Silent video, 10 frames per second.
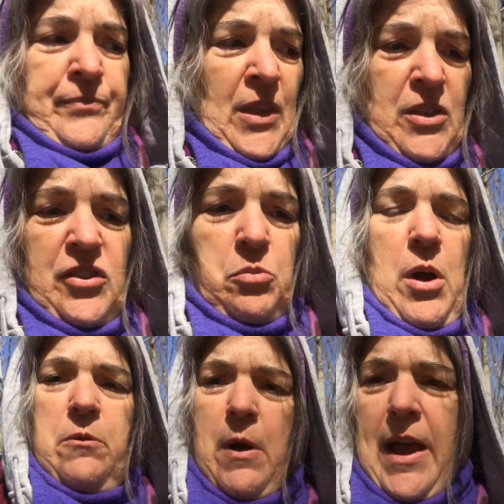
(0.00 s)
this
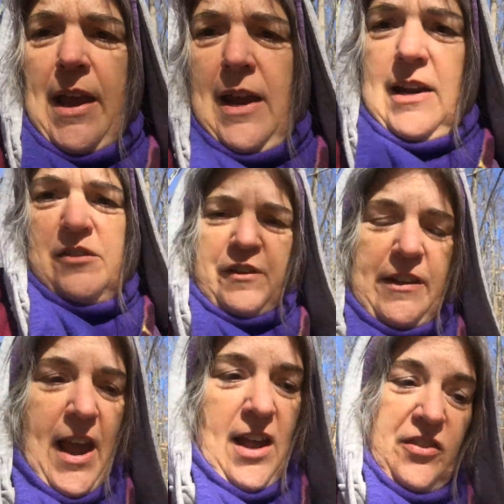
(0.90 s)
one way and it's
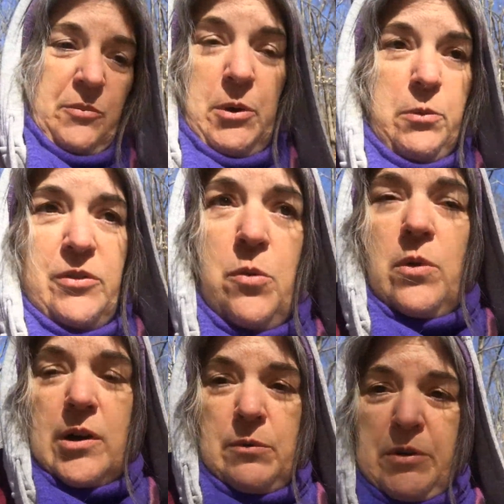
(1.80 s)
fantastic. But it wasn't
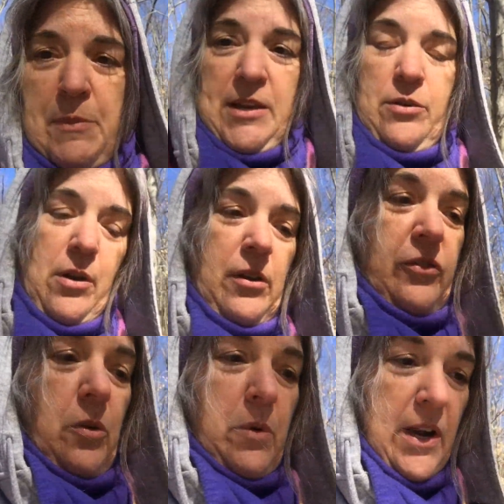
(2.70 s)
working with my dog.
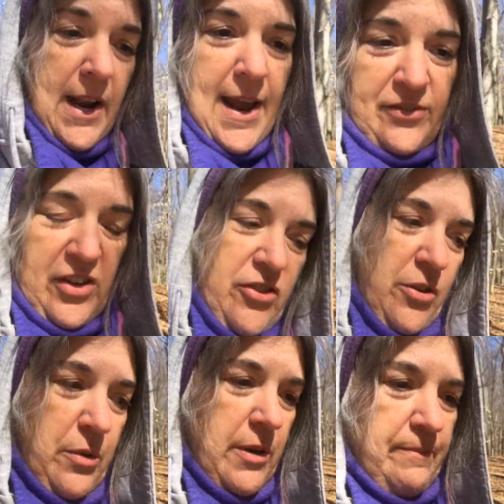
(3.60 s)
So one day I said, you
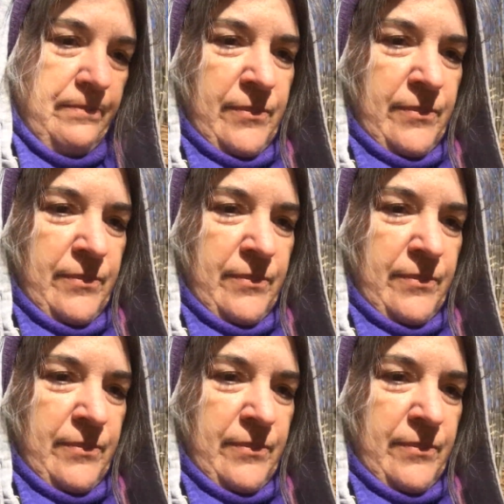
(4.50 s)
know what?